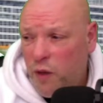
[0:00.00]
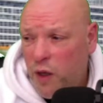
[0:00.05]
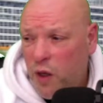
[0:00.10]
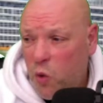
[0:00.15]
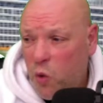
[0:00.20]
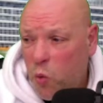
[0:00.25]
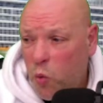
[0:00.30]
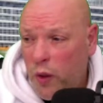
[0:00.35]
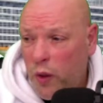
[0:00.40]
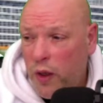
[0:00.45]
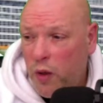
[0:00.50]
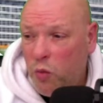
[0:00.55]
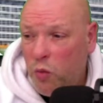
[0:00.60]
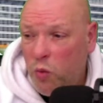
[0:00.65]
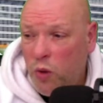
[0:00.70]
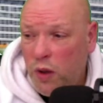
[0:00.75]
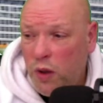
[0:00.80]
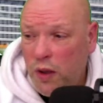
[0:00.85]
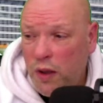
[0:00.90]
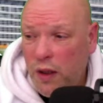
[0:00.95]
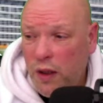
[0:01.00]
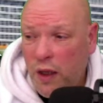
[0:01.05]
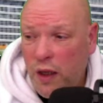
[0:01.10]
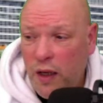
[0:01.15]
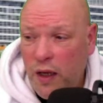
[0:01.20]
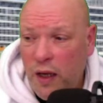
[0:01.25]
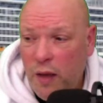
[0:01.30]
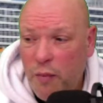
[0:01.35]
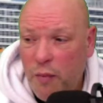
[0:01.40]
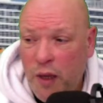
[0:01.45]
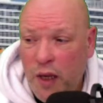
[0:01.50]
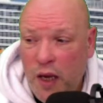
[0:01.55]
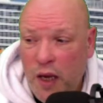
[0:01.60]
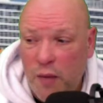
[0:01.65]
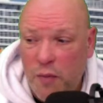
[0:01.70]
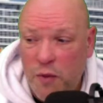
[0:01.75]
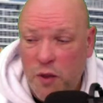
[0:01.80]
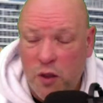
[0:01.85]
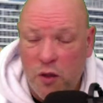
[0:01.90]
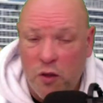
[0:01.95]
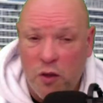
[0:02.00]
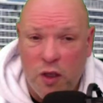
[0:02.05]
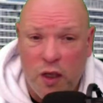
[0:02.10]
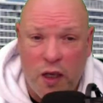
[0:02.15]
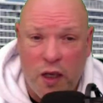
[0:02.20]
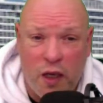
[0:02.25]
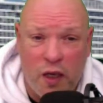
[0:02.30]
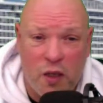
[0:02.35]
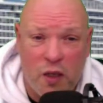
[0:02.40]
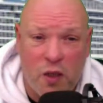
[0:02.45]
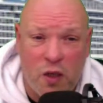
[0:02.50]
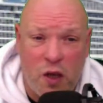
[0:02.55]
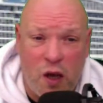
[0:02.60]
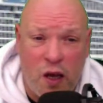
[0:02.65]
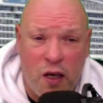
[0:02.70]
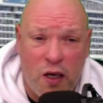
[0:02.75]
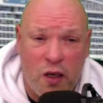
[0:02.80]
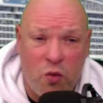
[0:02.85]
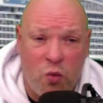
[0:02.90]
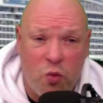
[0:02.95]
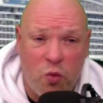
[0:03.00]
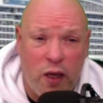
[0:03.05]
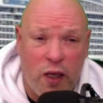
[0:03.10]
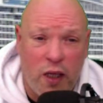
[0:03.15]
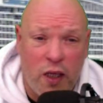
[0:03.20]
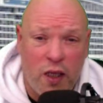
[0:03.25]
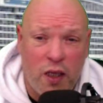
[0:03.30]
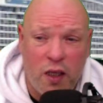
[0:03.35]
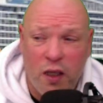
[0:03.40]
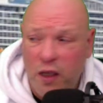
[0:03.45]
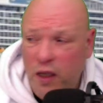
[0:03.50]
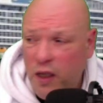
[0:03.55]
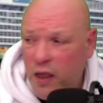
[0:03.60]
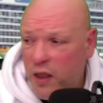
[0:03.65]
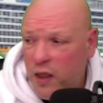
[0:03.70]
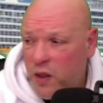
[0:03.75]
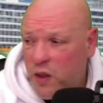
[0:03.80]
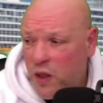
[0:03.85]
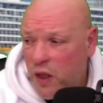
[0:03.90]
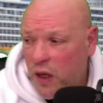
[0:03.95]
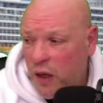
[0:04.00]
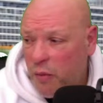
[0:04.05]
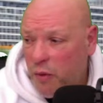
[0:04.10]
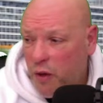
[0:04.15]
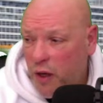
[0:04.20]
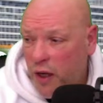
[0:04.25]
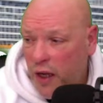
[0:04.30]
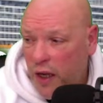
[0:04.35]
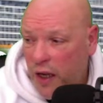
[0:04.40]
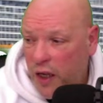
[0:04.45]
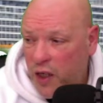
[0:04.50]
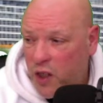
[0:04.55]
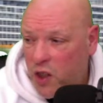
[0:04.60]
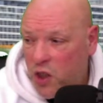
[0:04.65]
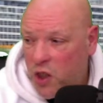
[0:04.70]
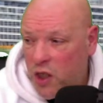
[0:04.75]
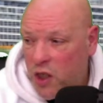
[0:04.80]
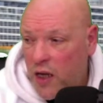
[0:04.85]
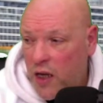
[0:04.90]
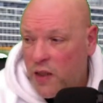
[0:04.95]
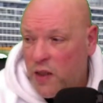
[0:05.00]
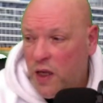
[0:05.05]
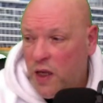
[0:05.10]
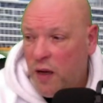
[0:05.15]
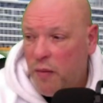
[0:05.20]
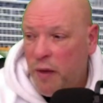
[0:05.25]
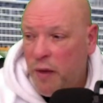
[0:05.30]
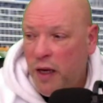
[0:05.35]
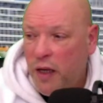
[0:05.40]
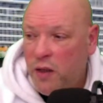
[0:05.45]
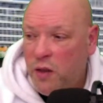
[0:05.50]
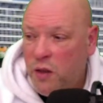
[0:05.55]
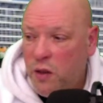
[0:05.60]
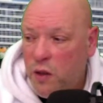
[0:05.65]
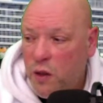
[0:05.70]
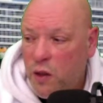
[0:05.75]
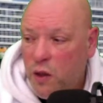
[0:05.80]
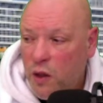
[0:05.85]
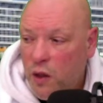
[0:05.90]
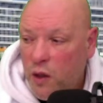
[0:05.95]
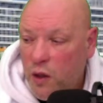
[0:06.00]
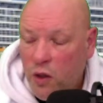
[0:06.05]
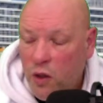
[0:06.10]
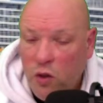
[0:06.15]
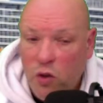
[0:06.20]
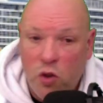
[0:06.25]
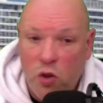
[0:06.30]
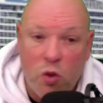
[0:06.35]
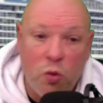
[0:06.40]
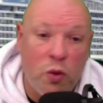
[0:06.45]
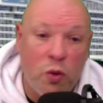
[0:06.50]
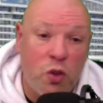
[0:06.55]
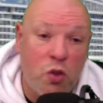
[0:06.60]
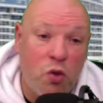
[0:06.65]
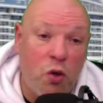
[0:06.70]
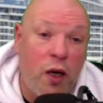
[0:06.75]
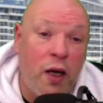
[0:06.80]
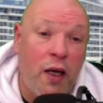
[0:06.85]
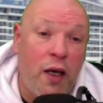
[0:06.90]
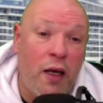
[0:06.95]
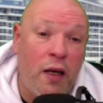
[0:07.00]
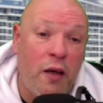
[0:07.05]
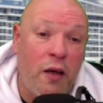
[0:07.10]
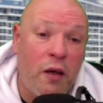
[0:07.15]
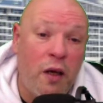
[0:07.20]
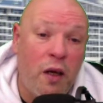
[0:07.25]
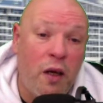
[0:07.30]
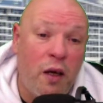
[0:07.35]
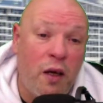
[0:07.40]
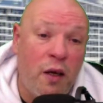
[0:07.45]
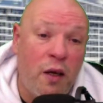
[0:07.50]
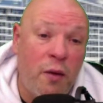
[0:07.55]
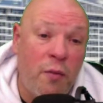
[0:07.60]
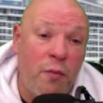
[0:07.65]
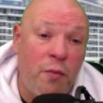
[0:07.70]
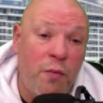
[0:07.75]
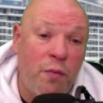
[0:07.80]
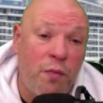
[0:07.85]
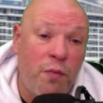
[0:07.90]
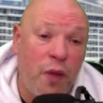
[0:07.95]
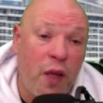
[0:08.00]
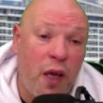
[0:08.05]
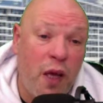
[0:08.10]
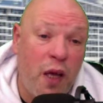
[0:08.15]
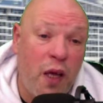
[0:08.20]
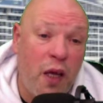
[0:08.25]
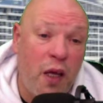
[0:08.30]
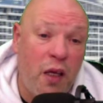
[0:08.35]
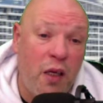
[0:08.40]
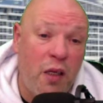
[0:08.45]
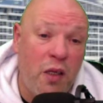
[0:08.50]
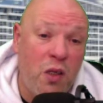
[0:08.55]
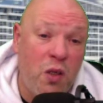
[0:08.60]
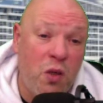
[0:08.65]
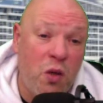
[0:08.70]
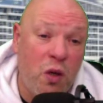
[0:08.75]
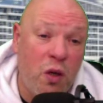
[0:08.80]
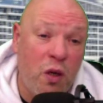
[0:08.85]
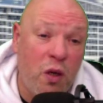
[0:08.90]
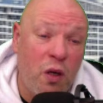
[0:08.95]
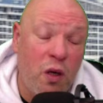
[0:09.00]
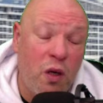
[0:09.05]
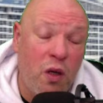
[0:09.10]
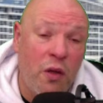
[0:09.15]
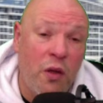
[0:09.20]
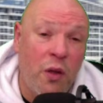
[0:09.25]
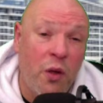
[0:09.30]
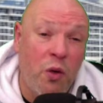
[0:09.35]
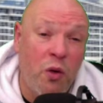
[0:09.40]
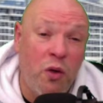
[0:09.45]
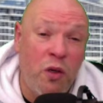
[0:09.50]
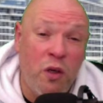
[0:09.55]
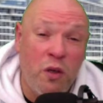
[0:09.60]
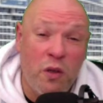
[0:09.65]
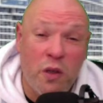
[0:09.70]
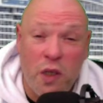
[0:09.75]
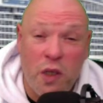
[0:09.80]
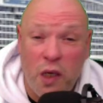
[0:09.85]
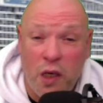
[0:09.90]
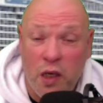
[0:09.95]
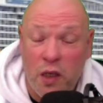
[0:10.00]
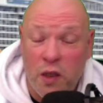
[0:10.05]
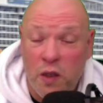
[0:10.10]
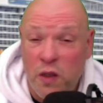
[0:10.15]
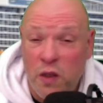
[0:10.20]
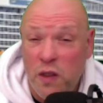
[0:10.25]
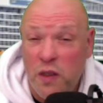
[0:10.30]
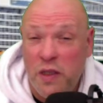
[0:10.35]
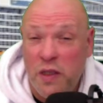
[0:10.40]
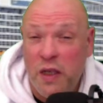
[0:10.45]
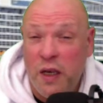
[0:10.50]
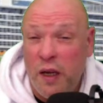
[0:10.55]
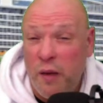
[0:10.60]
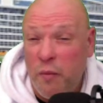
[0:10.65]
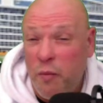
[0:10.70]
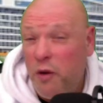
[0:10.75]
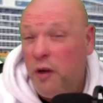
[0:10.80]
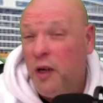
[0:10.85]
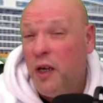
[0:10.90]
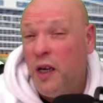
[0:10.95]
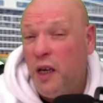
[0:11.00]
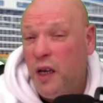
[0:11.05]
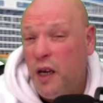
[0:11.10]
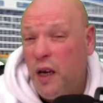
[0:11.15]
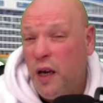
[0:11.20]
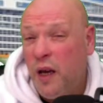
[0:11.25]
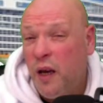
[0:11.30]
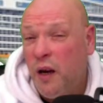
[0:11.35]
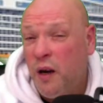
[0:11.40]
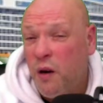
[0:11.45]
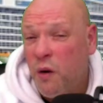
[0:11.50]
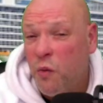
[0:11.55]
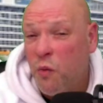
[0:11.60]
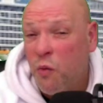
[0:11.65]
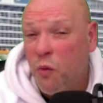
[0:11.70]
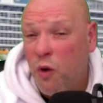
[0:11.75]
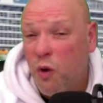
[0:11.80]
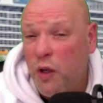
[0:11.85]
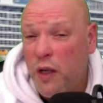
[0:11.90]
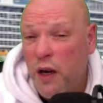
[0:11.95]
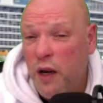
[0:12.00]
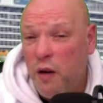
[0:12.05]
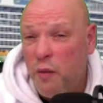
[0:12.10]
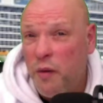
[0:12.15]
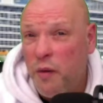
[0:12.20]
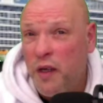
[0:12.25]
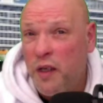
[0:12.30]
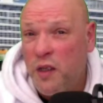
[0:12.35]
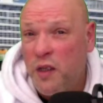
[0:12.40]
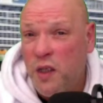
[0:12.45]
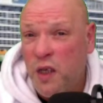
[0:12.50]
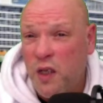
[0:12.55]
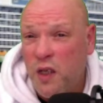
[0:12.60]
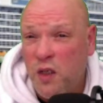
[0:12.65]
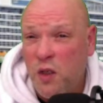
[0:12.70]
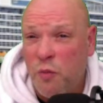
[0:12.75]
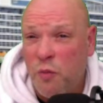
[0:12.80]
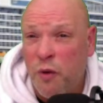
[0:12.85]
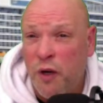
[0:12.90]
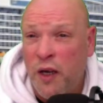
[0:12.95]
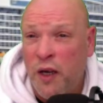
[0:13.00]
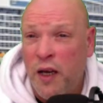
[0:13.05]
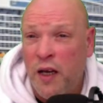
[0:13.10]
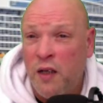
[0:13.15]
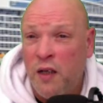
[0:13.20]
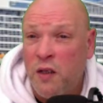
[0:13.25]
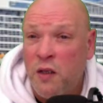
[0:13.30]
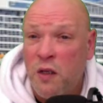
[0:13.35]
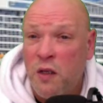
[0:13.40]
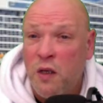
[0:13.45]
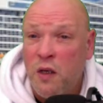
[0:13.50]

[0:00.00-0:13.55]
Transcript: We will be absolutely excited when the Celebrity Edge does come out to Australia. And the good news is Celebrity and Royal Caribbean tend to bring out